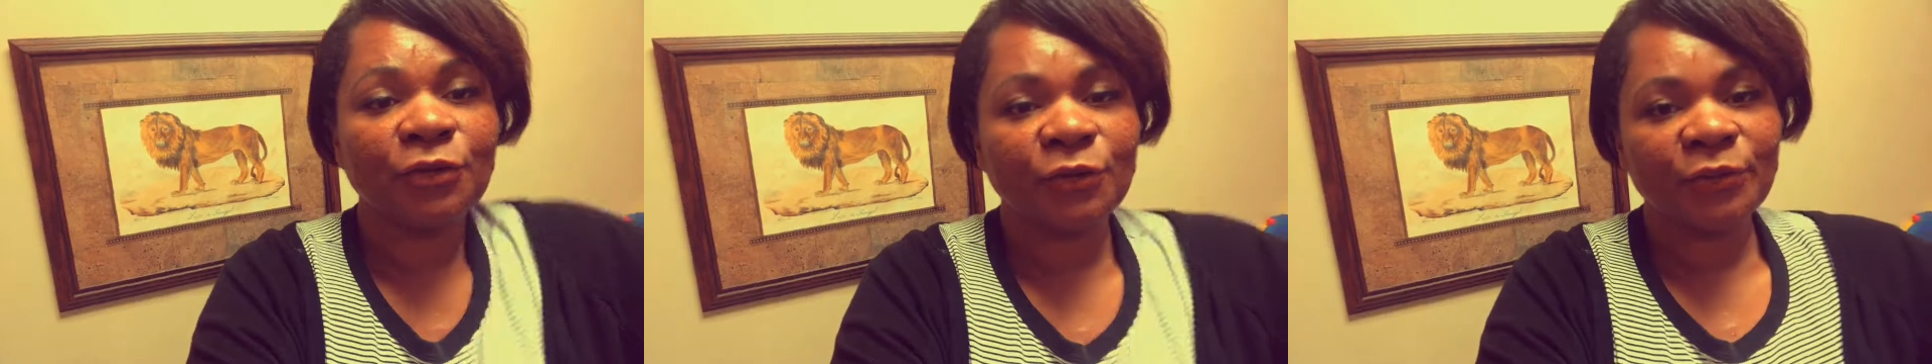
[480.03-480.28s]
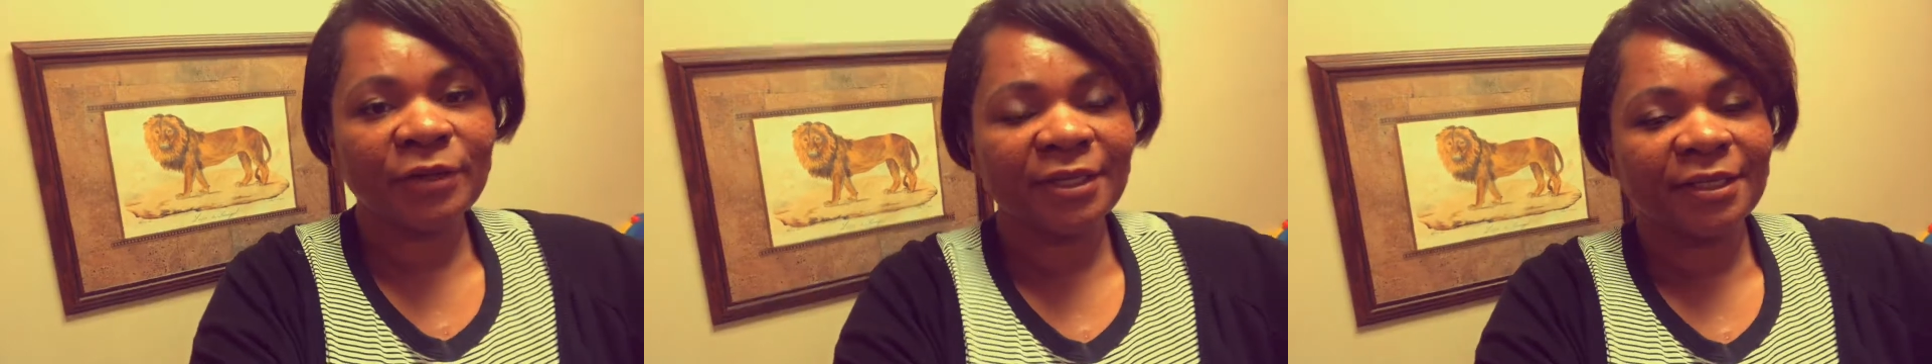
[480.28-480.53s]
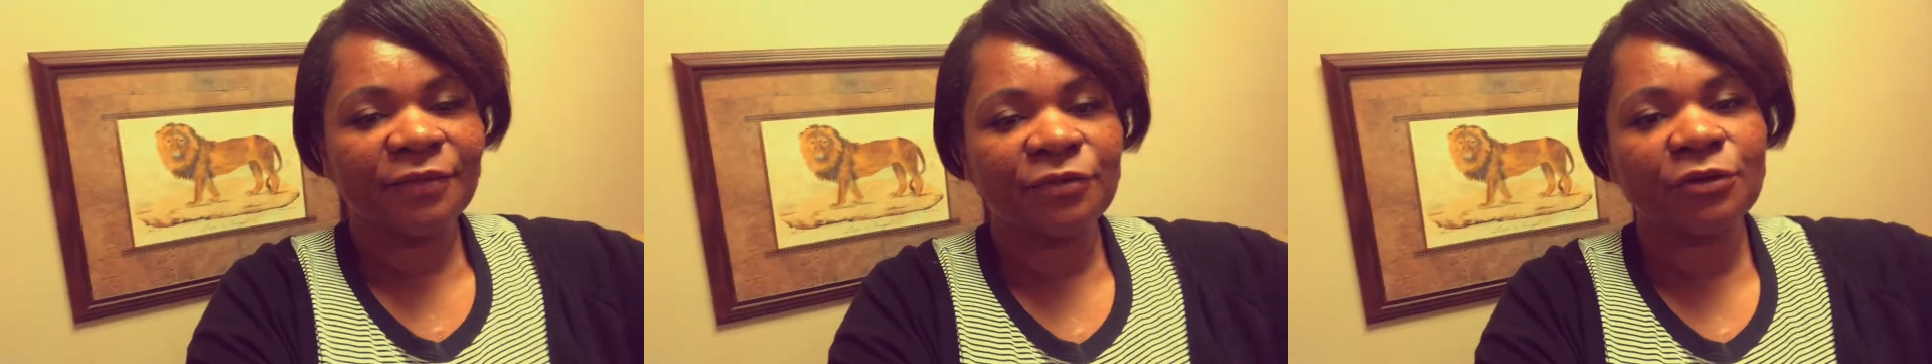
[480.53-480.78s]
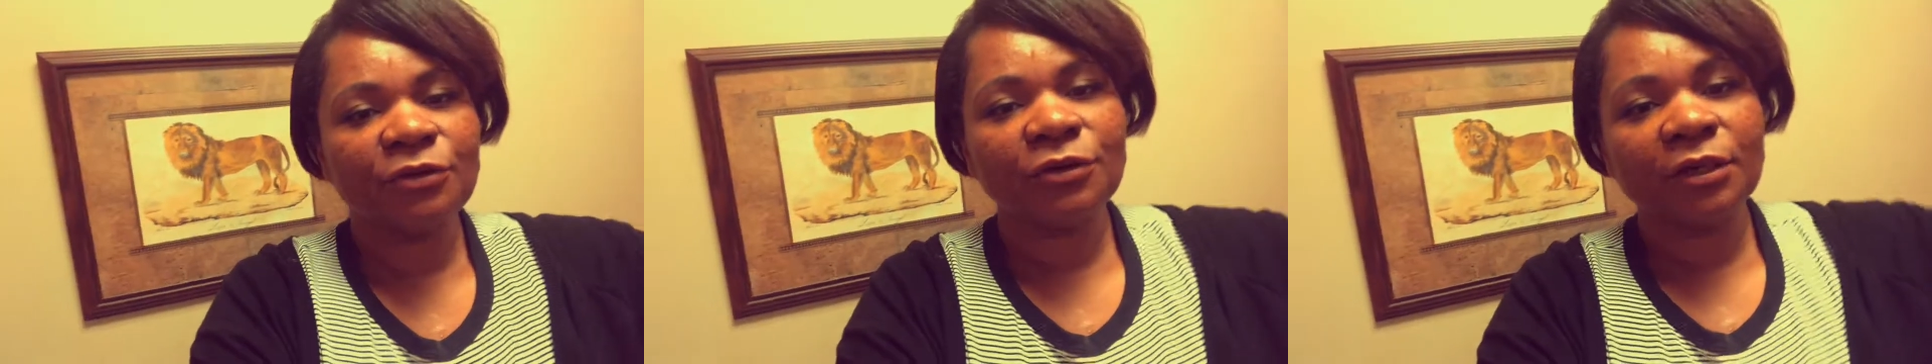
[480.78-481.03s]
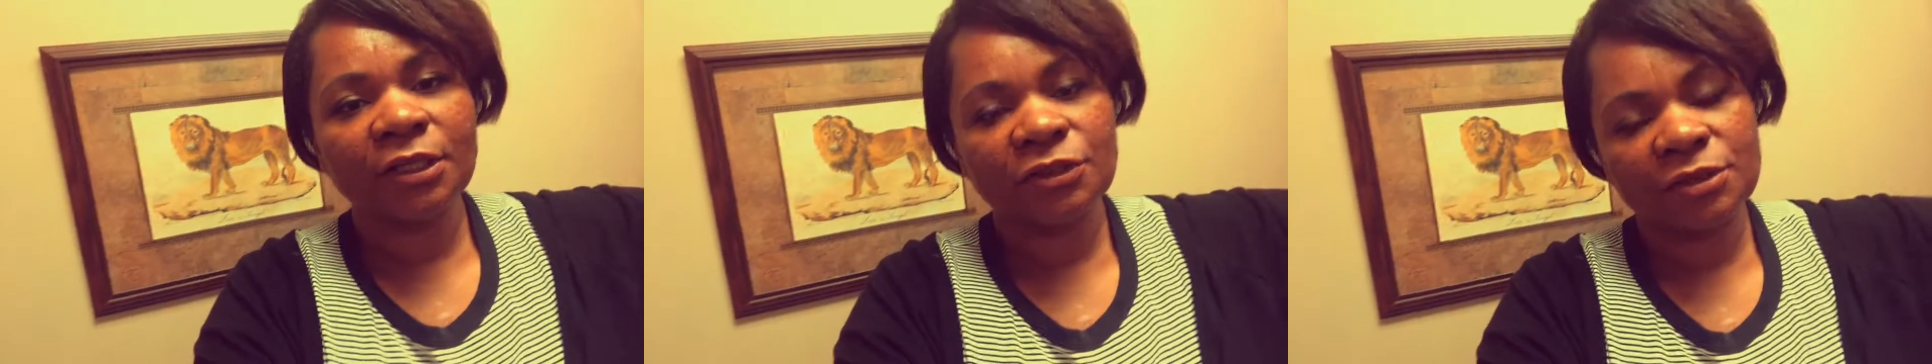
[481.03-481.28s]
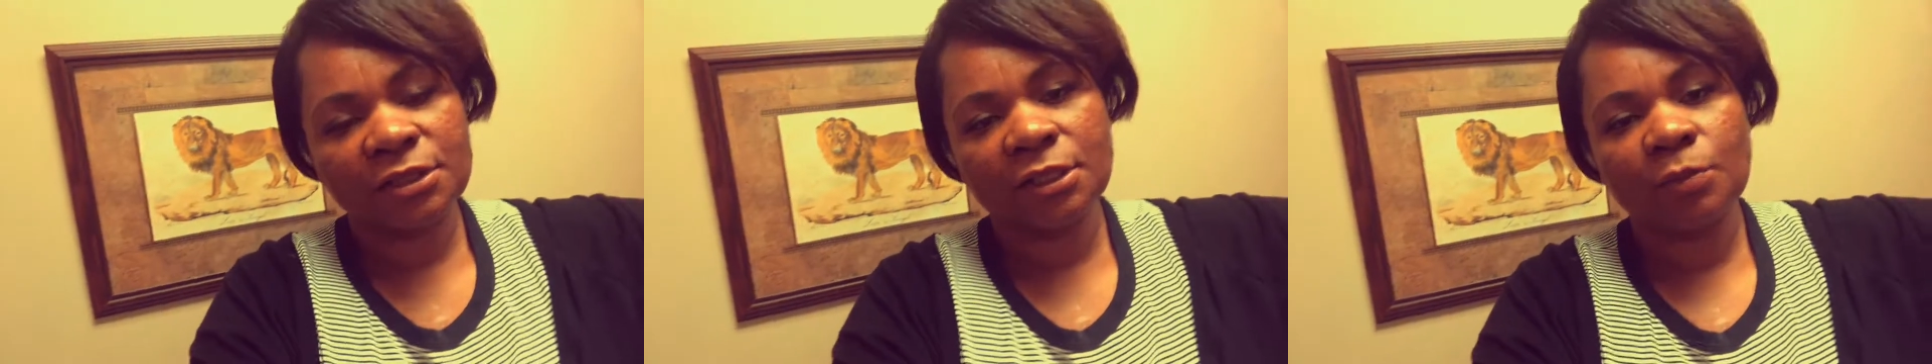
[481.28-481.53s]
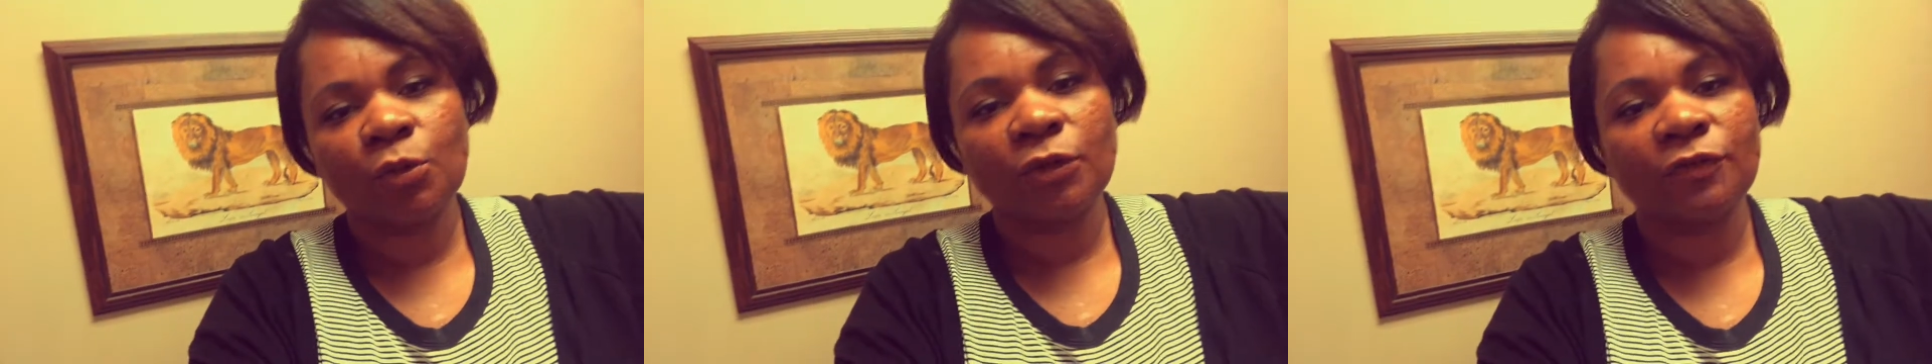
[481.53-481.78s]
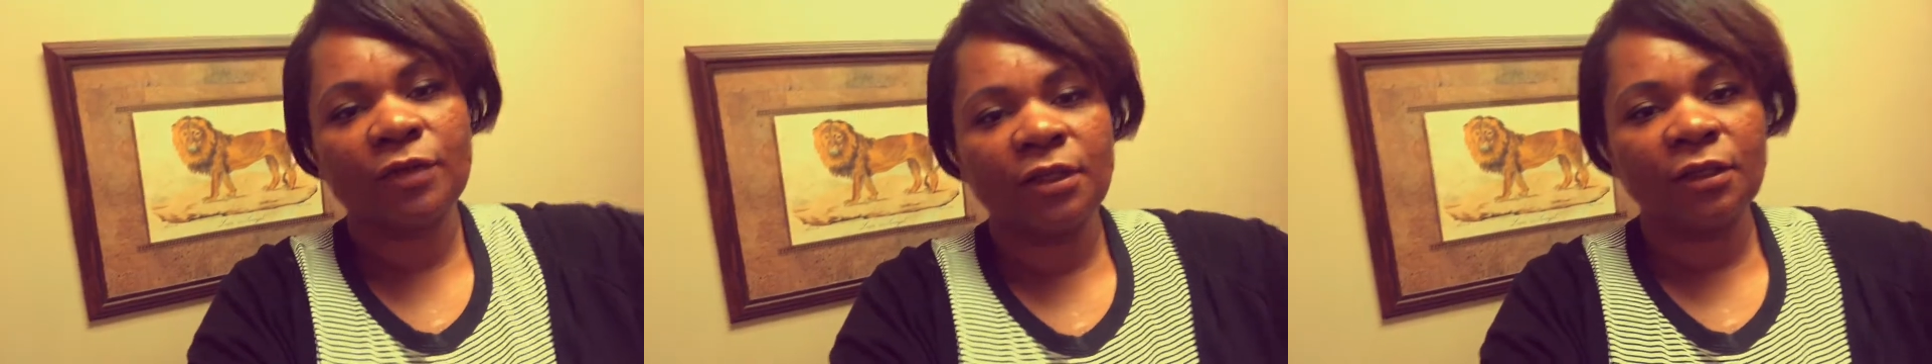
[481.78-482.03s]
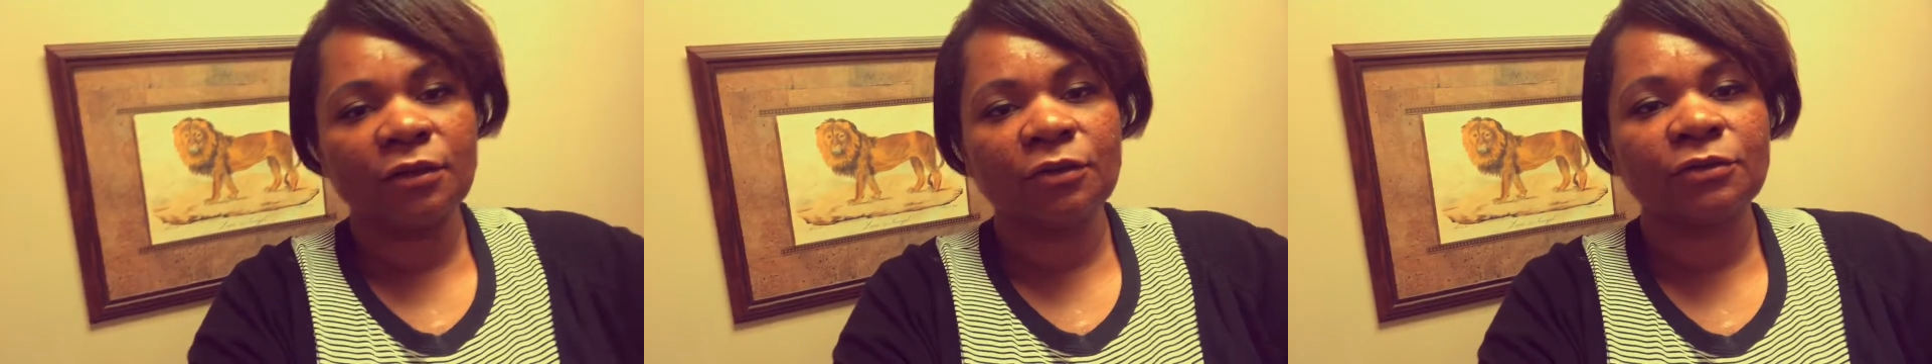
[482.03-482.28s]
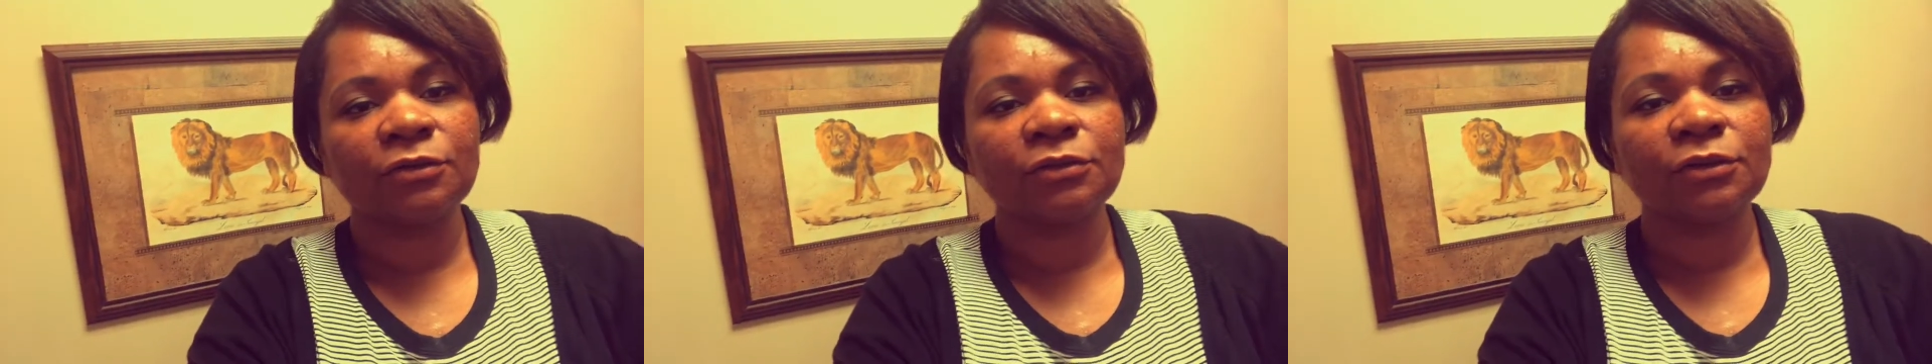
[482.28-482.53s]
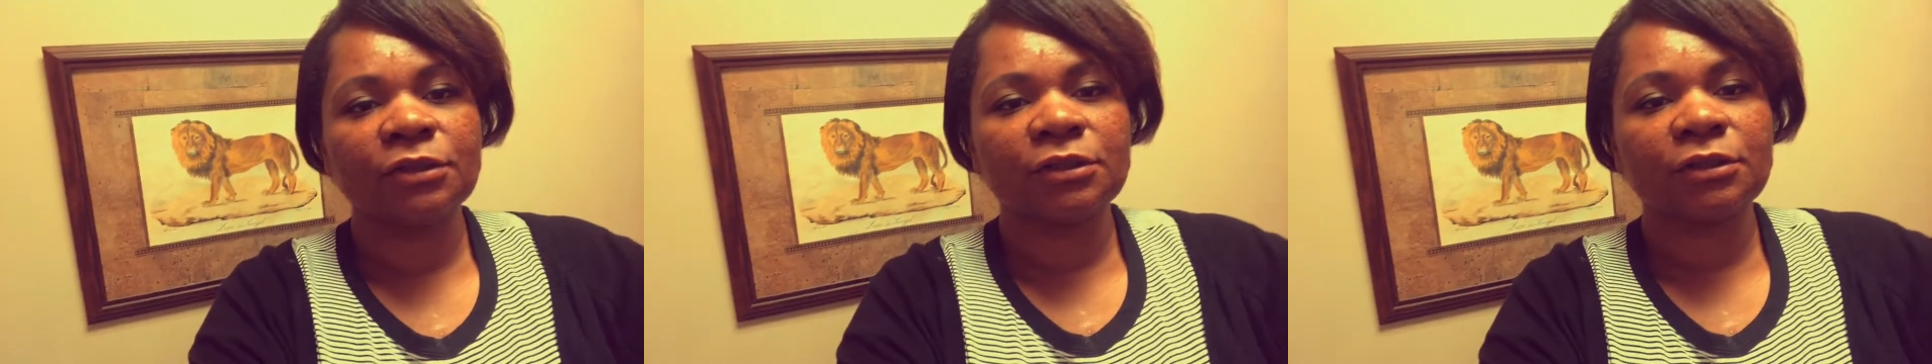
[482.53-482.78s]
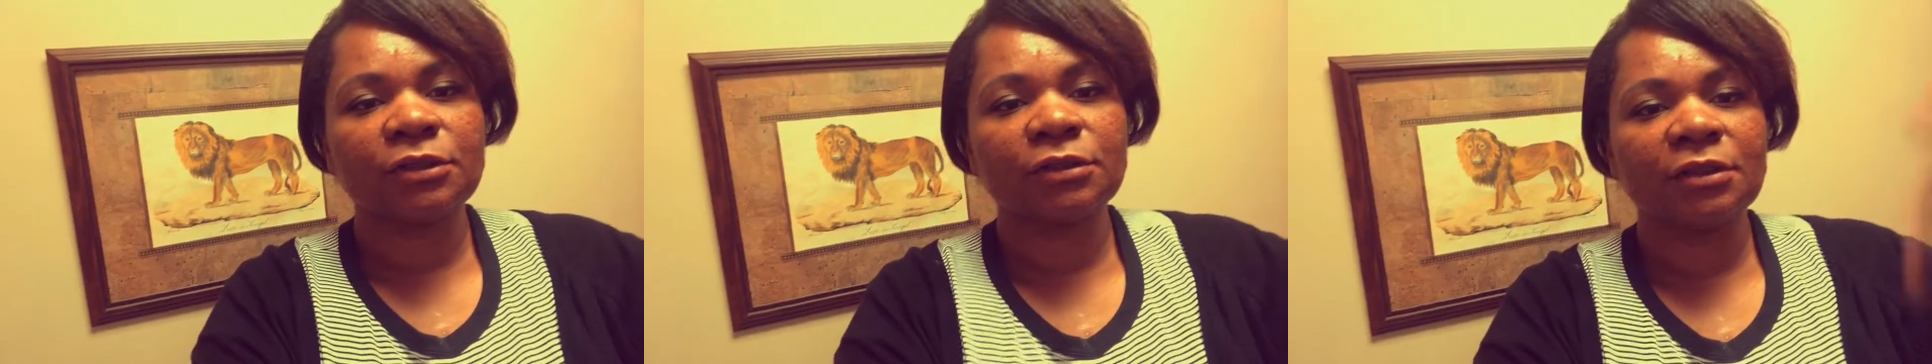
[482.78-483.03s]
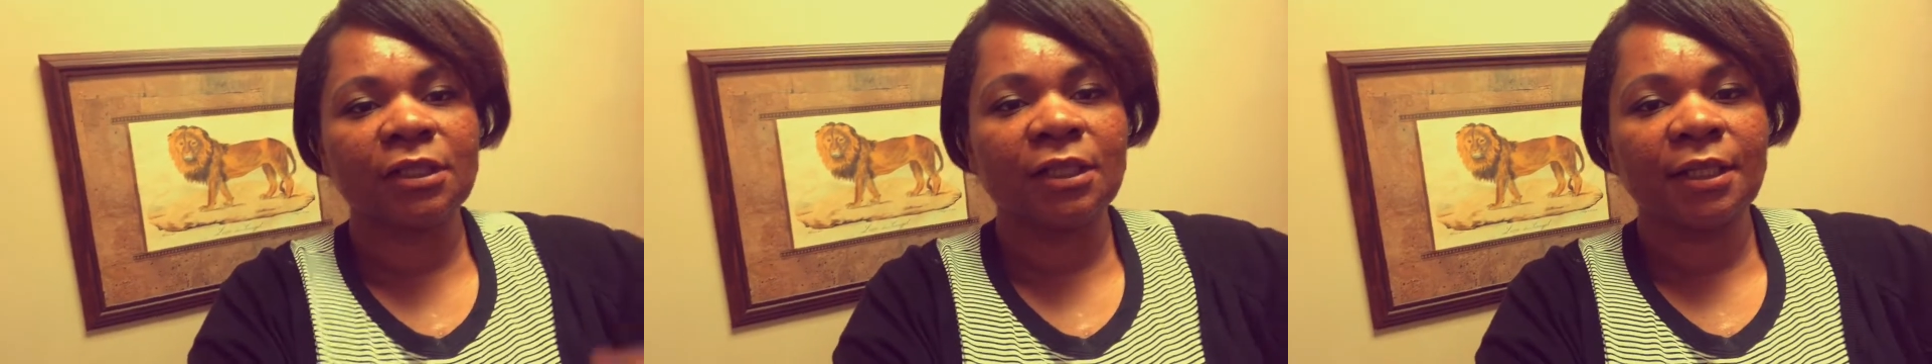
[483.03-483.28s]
you know what? If you're interested in more videos,